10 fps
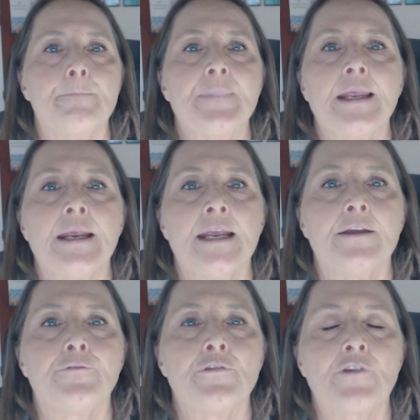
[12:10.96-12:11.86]

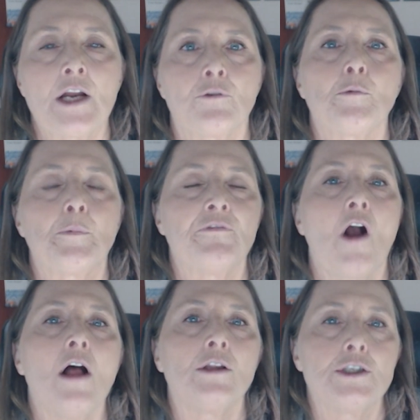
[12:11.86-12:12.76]
if you've got a group of
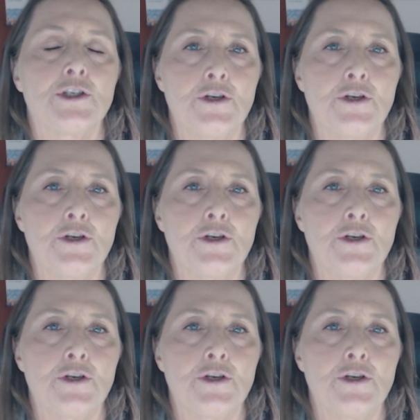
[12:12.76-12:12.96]
college